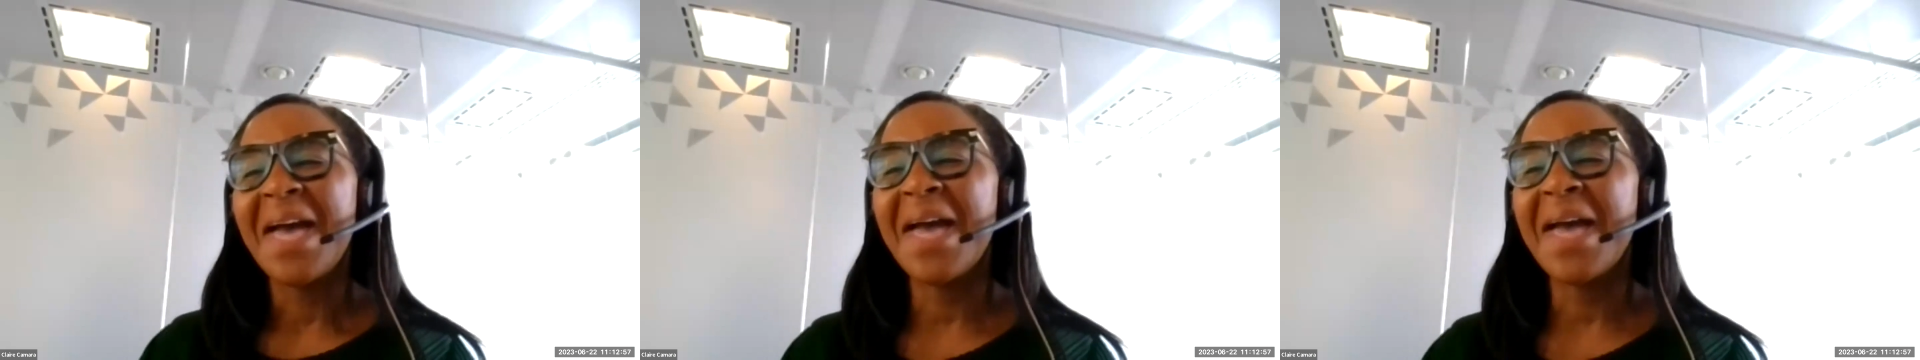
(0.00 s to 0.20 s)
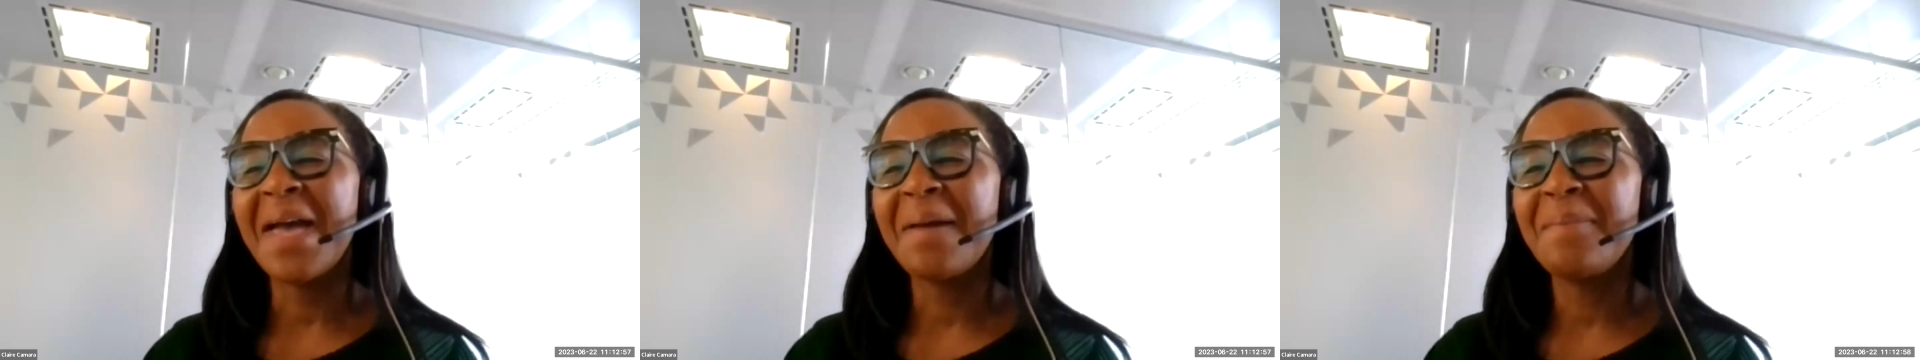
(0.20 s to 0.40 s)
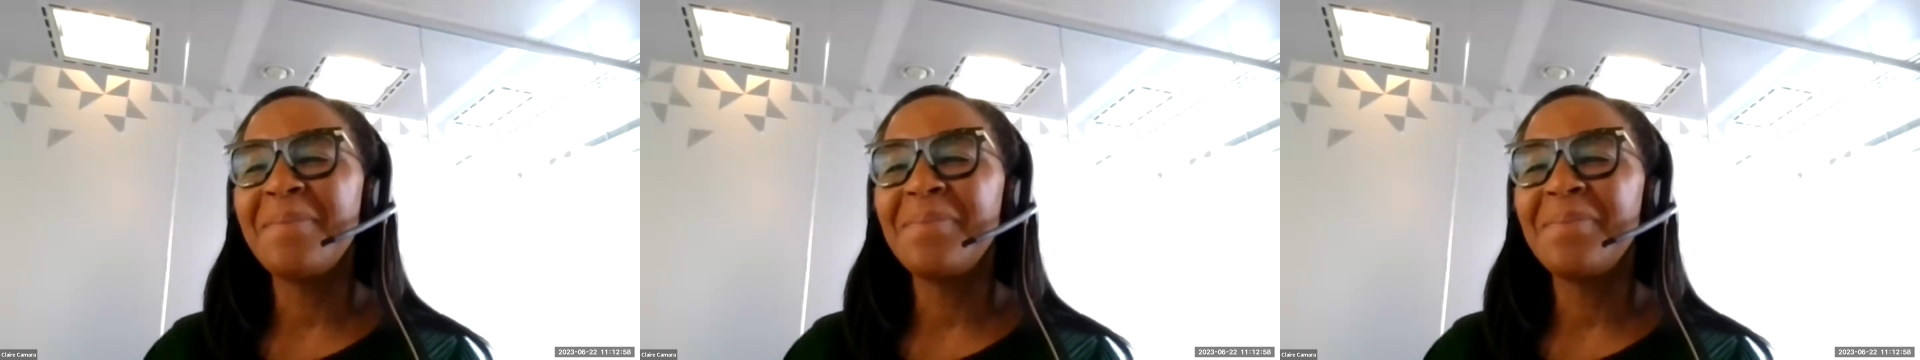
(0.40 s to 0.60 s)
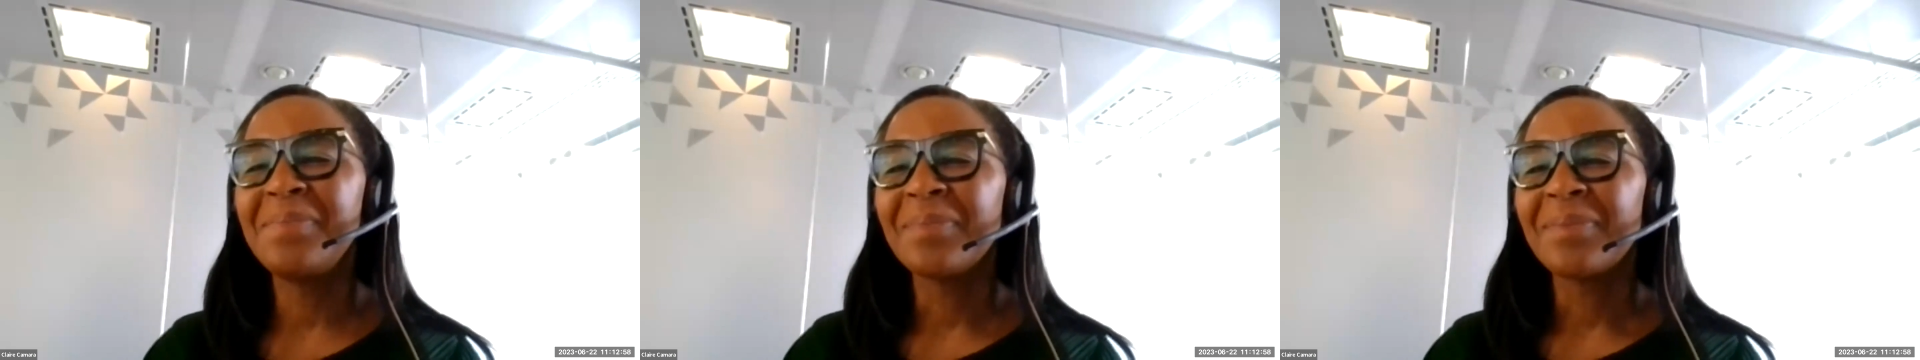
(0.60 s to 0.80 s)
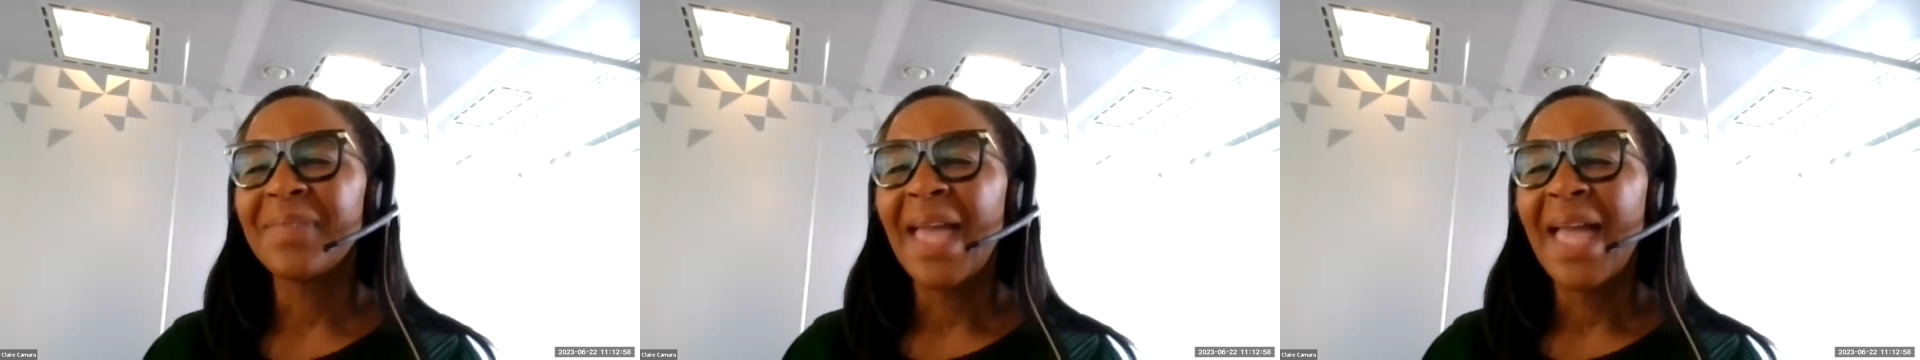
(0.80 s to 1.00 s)
And
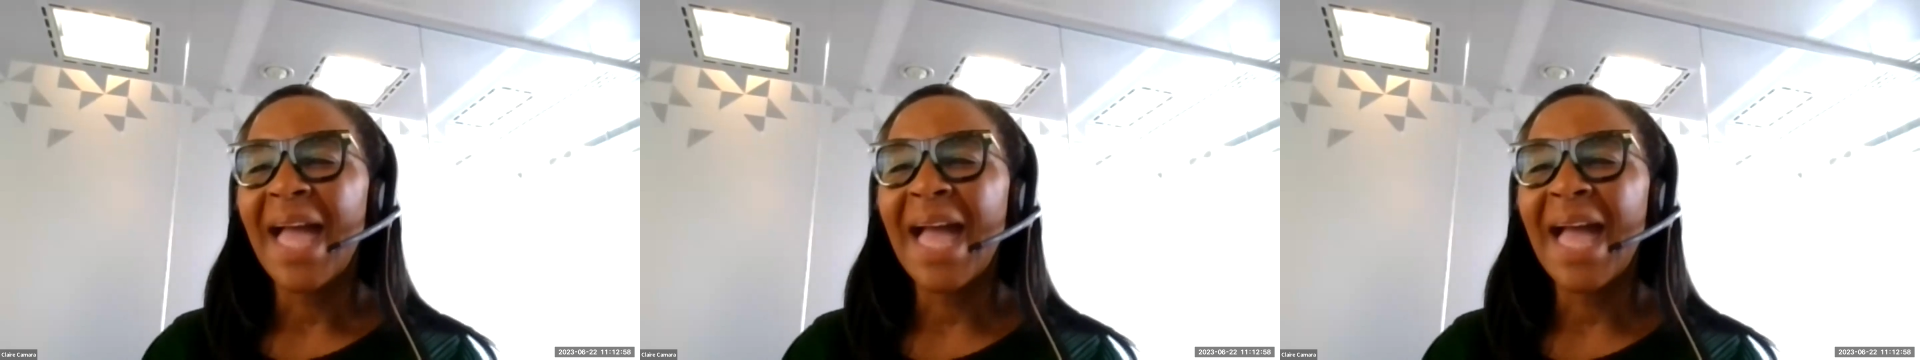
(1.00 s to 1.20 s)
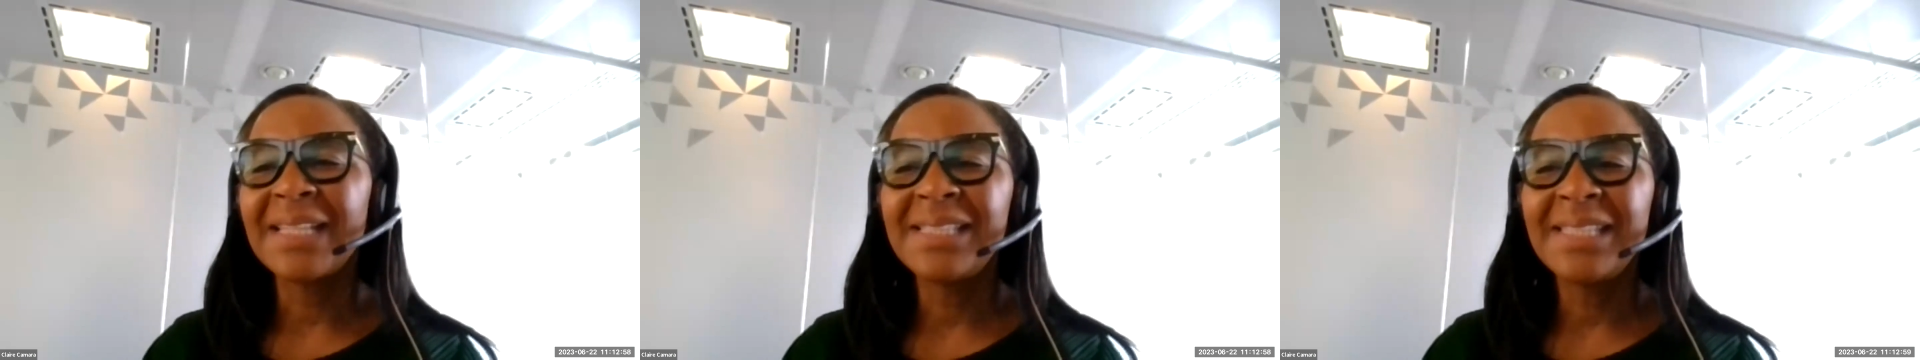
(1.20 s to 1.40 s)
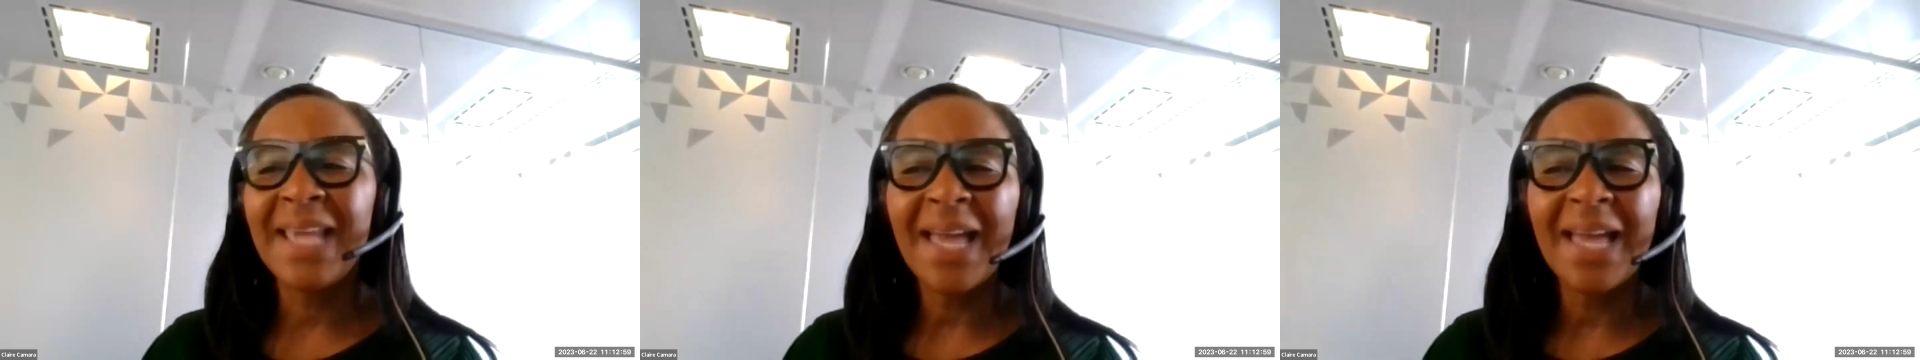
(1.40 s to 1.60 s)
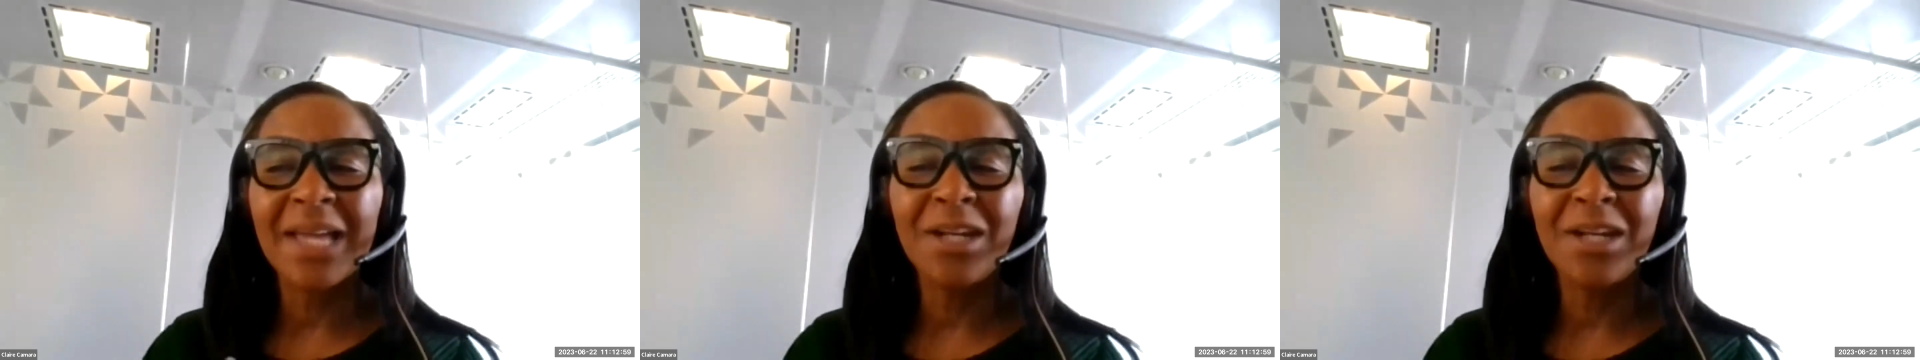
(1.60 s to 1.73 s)
yeah,